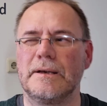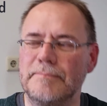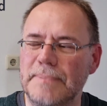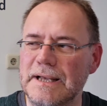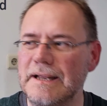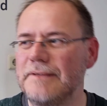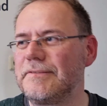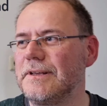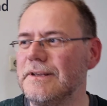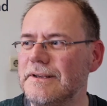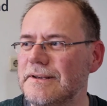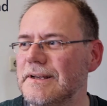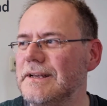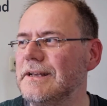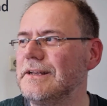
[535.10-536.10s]
But I
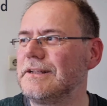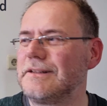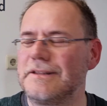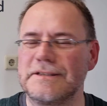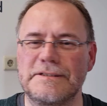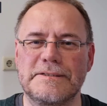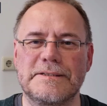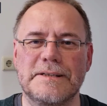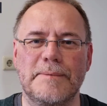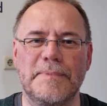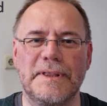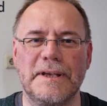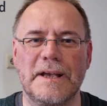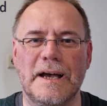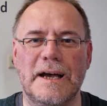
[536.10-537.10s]
think this is
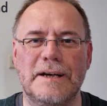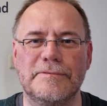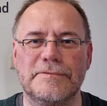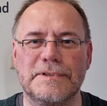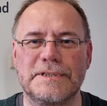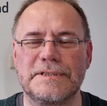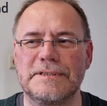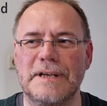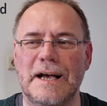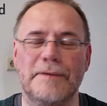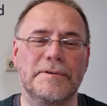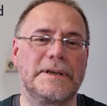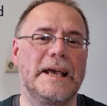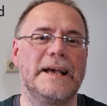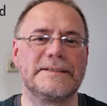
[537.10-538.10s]
something I would, I
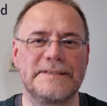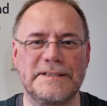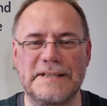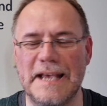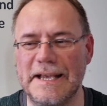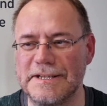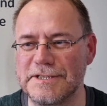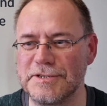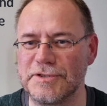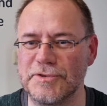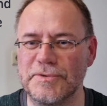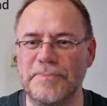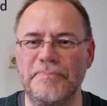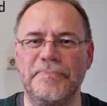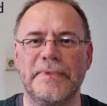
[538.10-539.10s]
would hesitate to
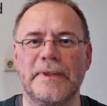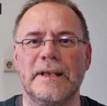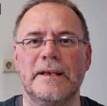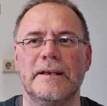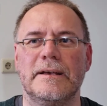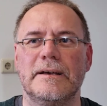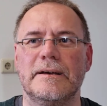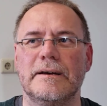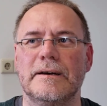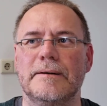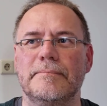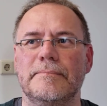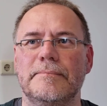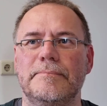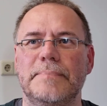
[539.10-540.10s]
do
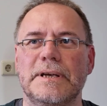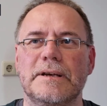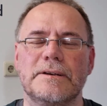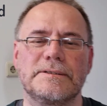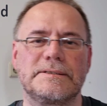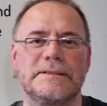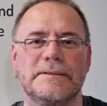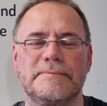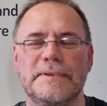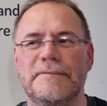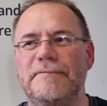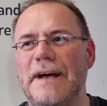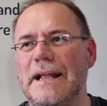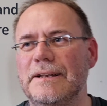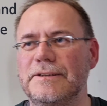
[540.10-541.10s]
um, because the, the
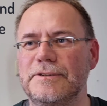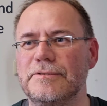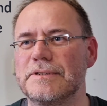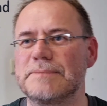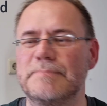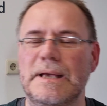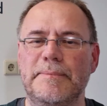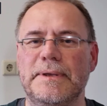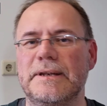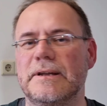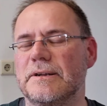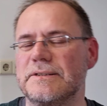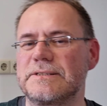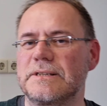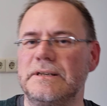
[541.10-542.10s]
value is maybe
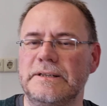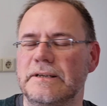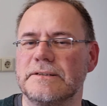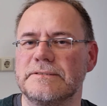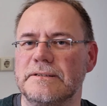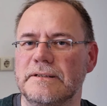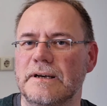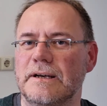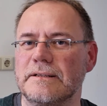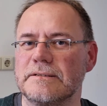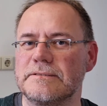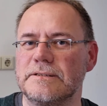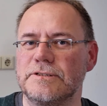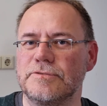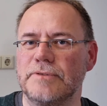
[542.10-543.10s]
not as clear as in the other
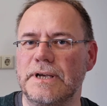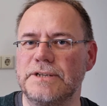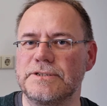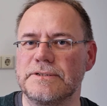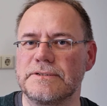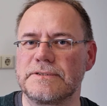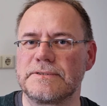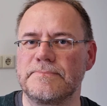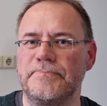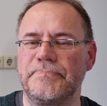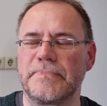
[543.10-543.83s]
situations.